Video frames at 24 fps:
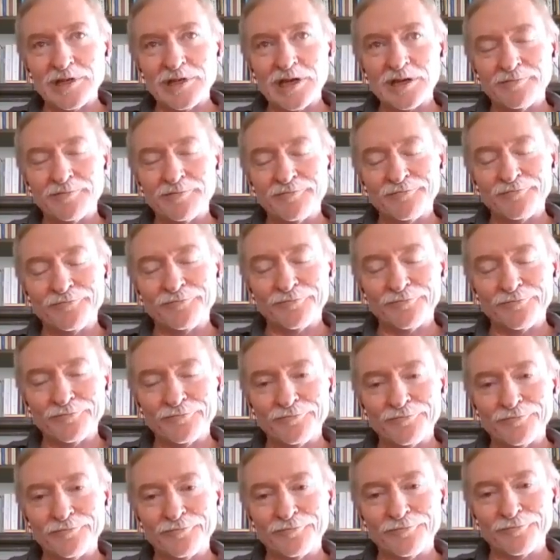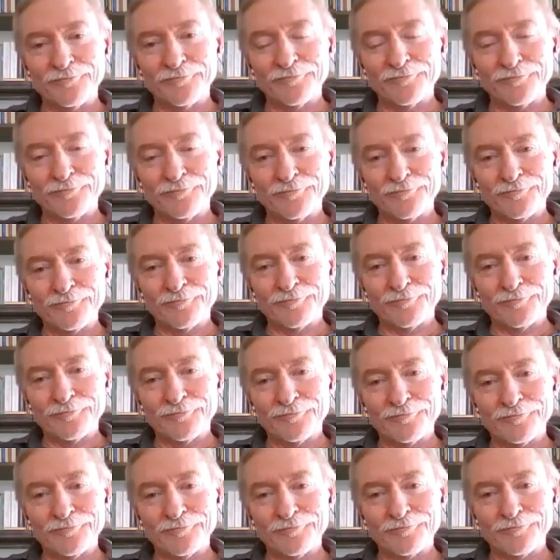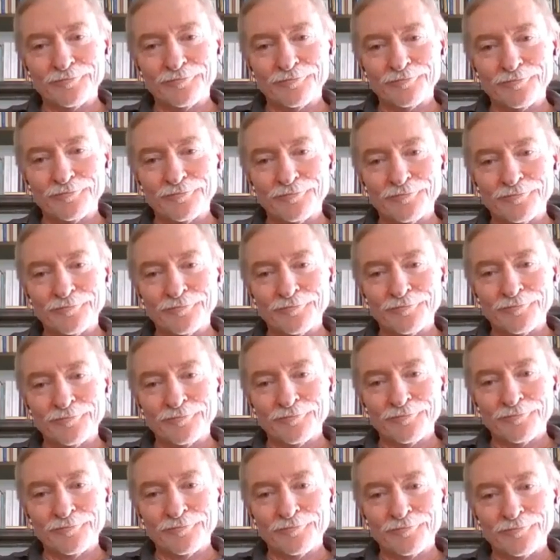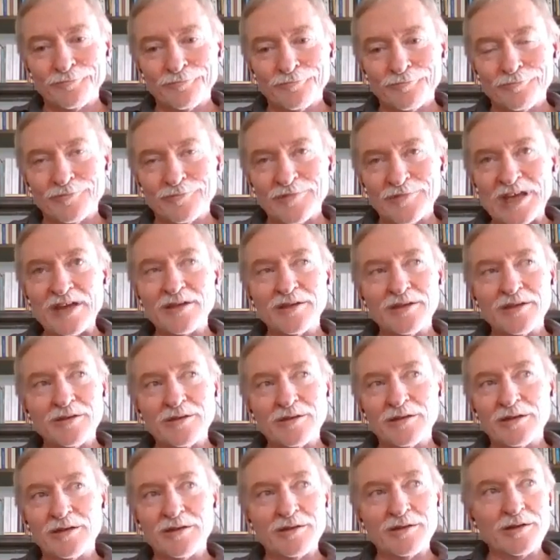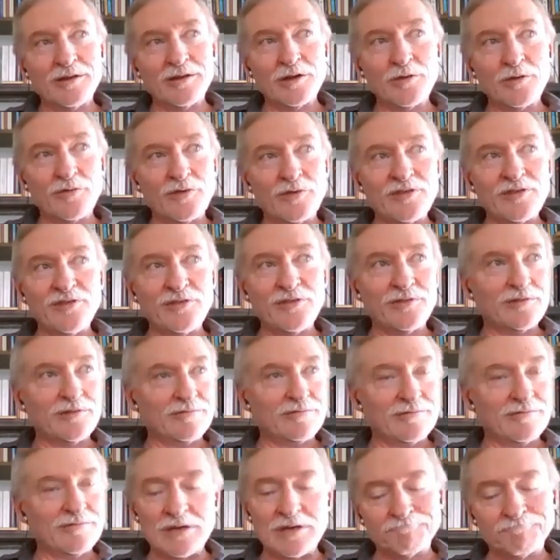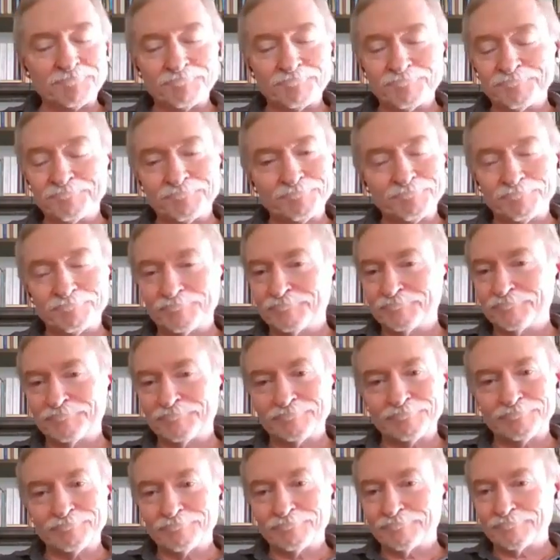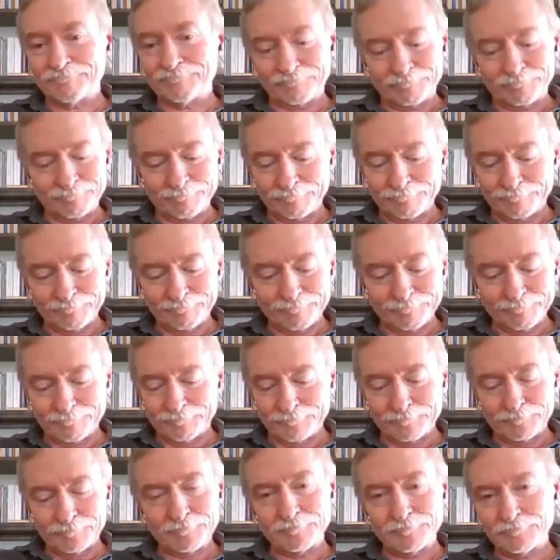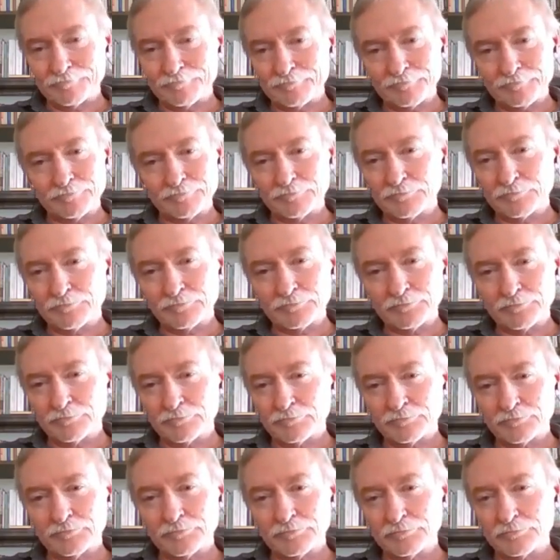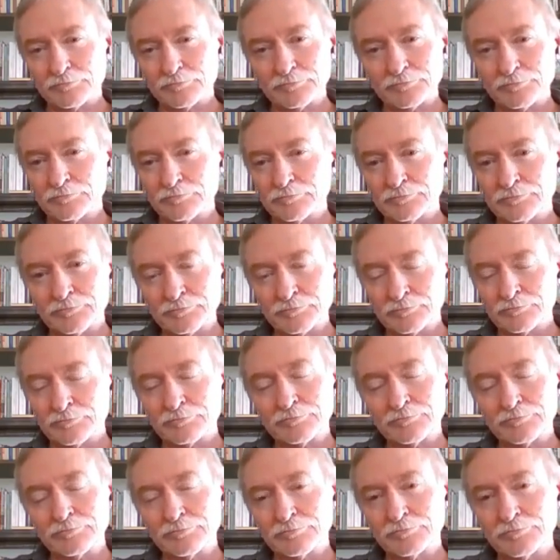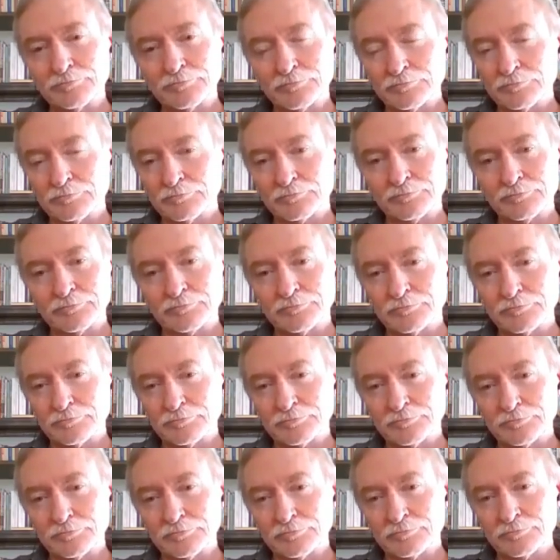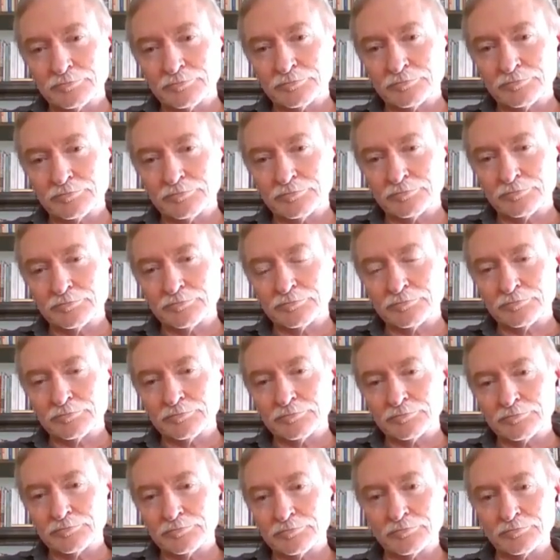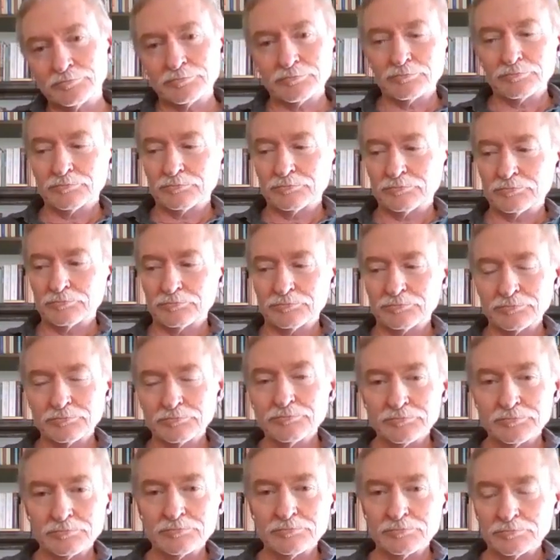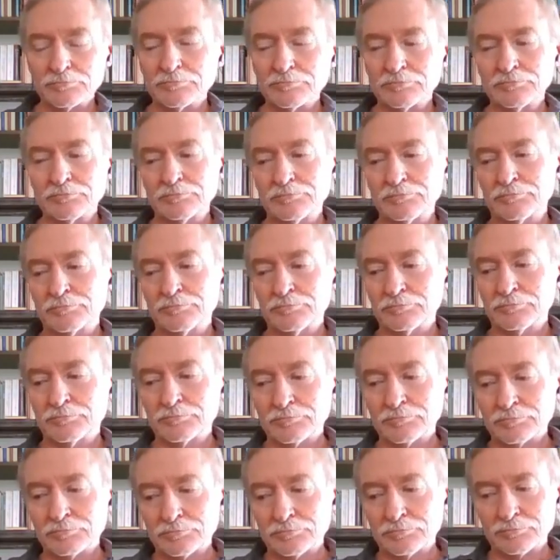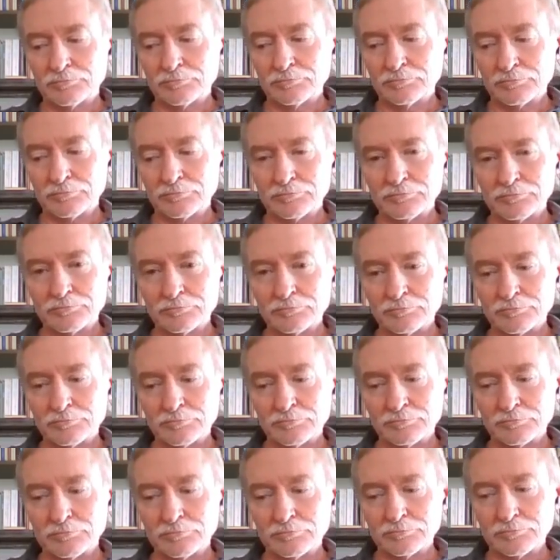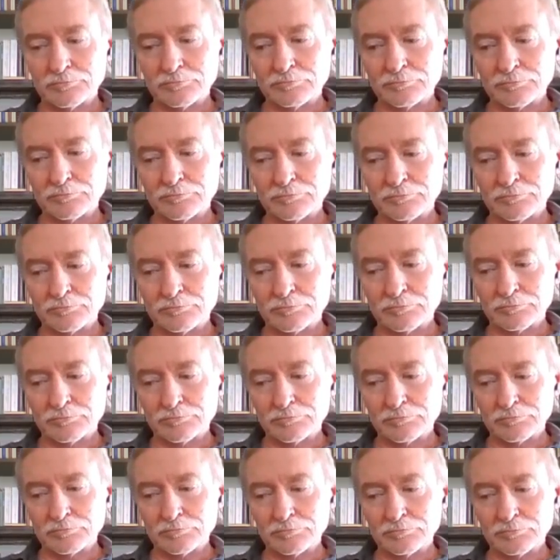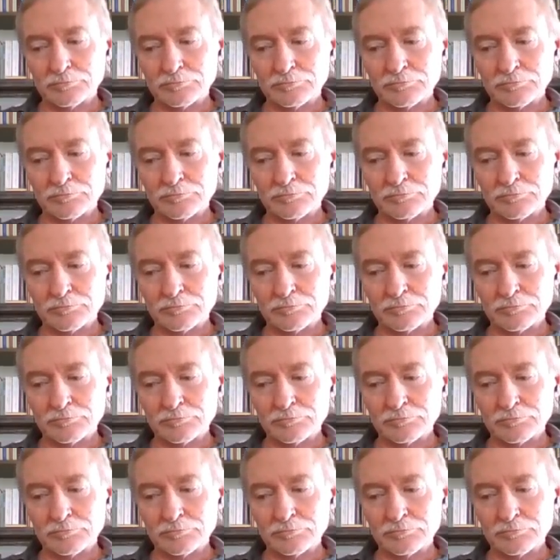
I am concerned, um, but so that, I, I do think it's an open yeah. question. And I know, especially like the people that I've, well, yeah. I, I have a couple of, of different kinds of like types of people, I guess, group types of groups of people I've, I've organized with or tried organizing with.